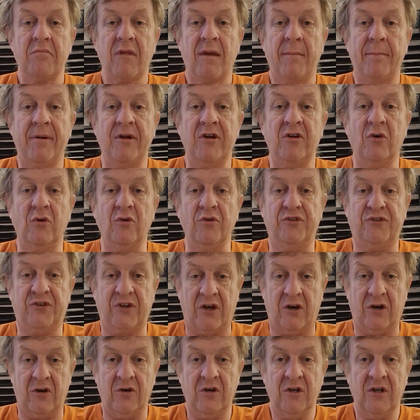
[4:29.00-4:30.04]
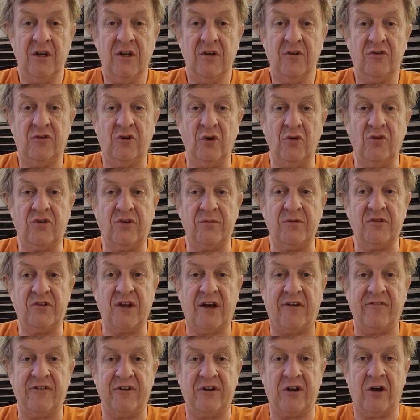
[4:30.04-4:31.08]
but also do some
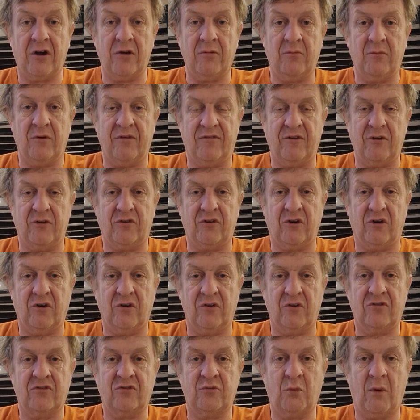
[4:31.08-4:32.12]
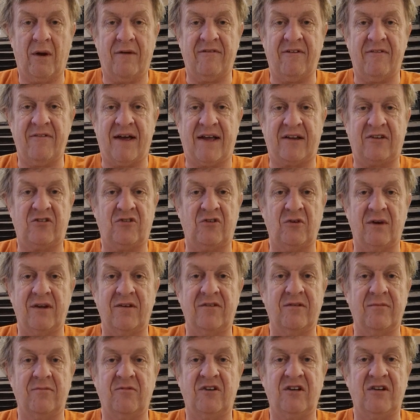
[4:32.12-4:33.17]
stuff at home with your dogs, whether that's doing
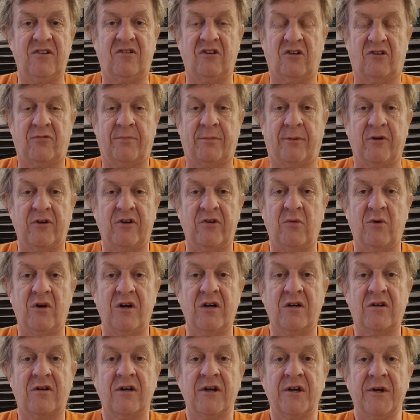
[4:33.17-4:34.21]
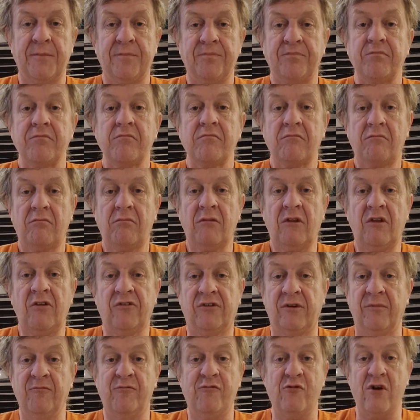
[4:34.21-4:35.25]
some TTouch body work,
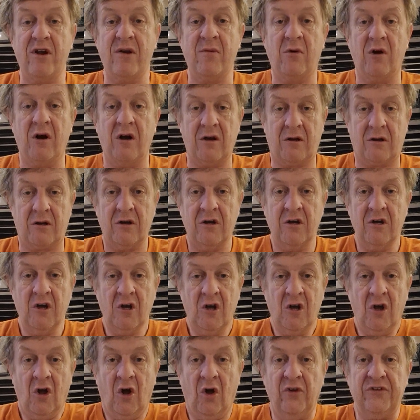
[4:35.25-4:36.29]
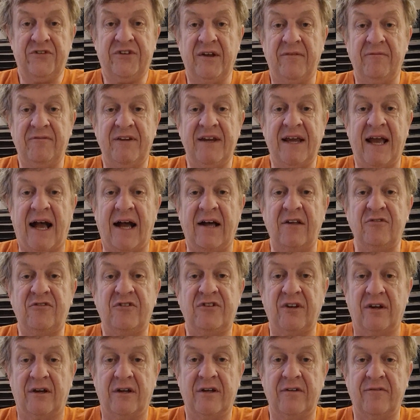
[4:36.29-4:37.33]
some free work, or something
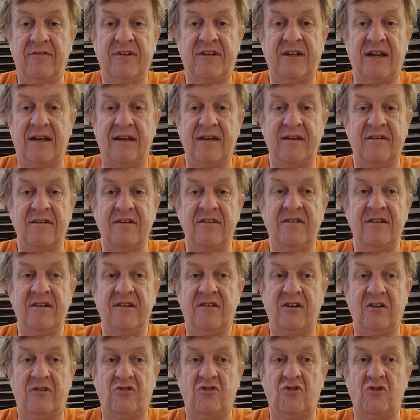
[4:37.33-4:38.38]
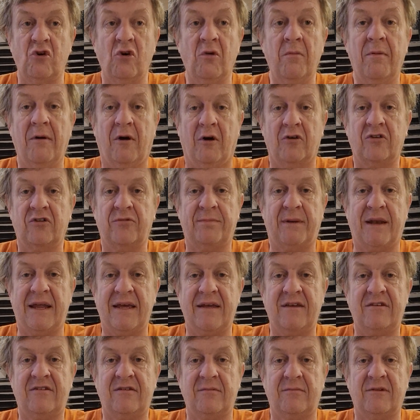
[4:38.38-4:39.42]
outside of the Tellington TTouch toolbox,
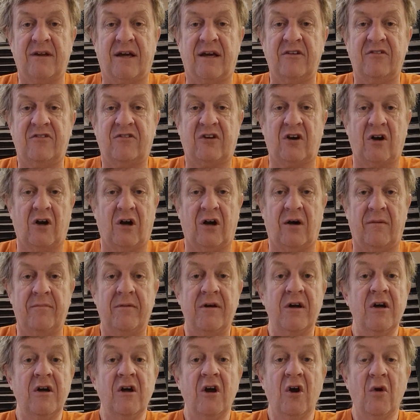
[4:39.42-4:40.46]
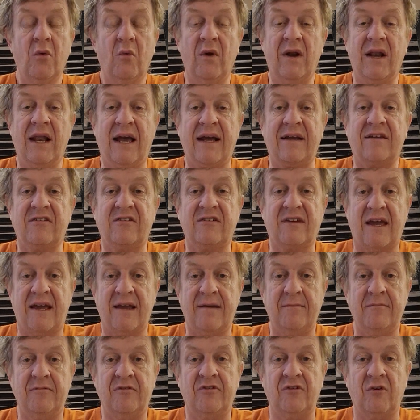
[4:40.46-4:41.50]
playing some nice, calm, relaxed
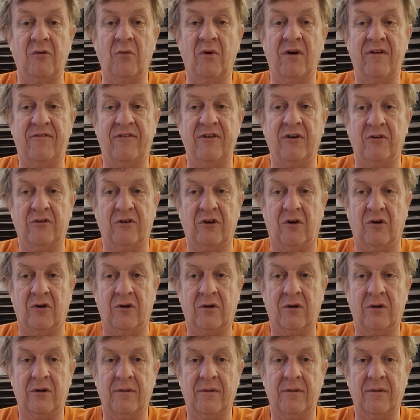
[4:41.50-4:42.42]
games with your dog.